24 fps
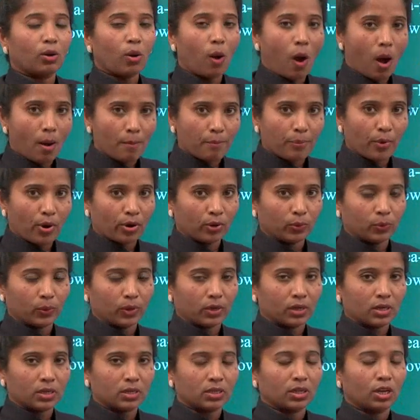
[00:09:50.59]
compound
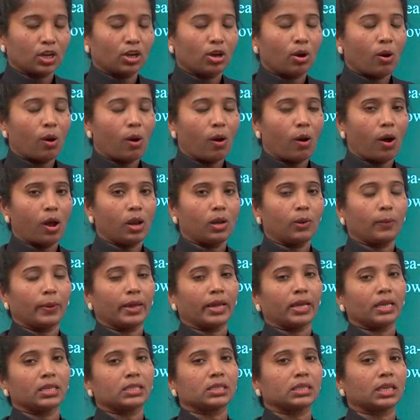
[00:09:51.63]
words,
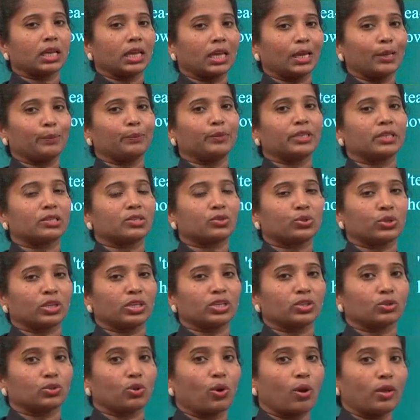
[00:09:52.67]
always keep the
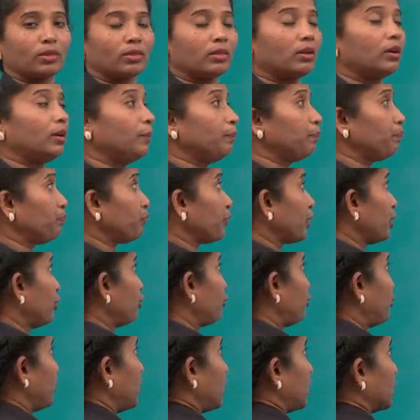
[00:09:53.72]
stress on the
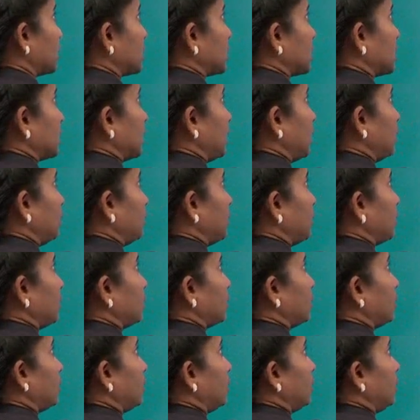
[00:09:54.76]
first syllable,
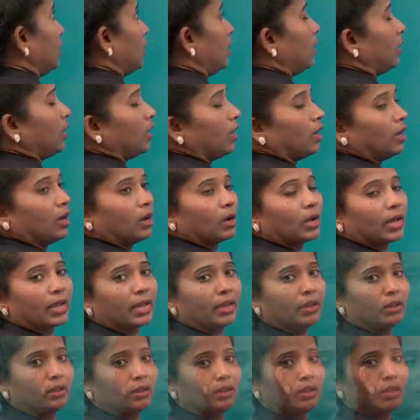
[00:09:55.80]
okay?
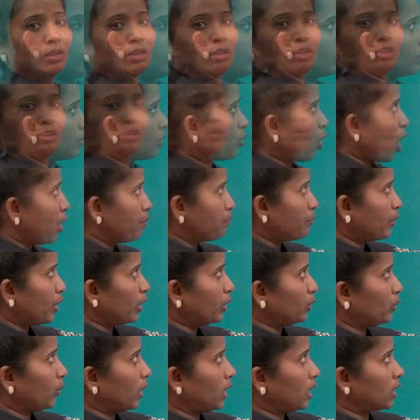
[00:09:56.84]

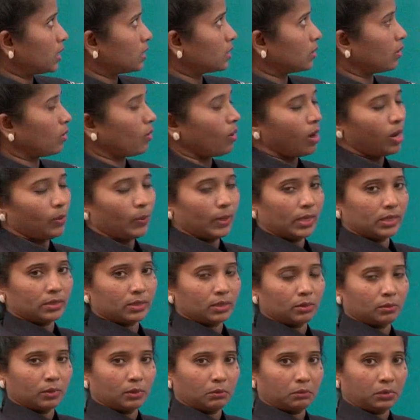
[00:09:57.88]
compound words, always
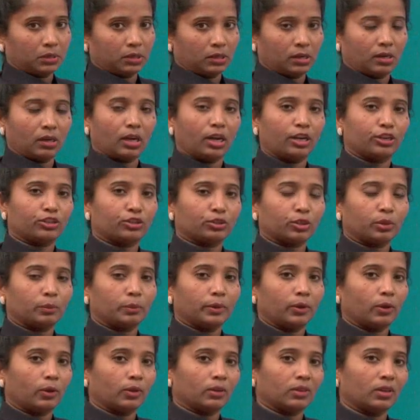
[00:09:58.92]
remember it should
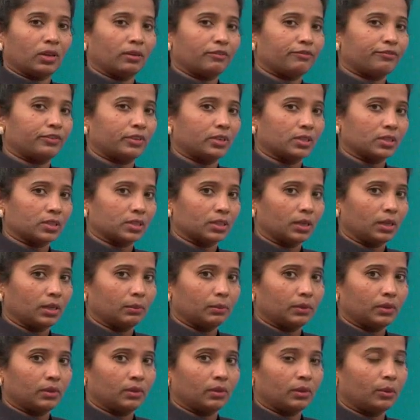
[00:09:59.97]
be on the first
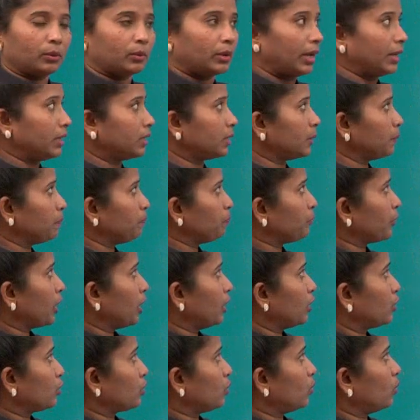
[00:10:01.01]
syllable, right?
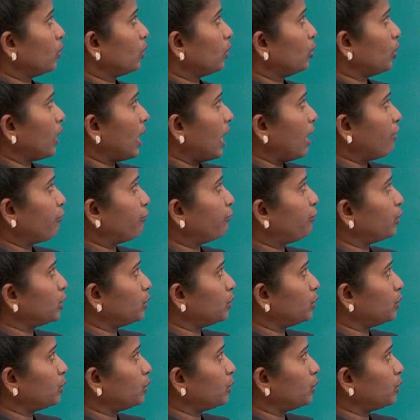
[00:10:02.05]
So you have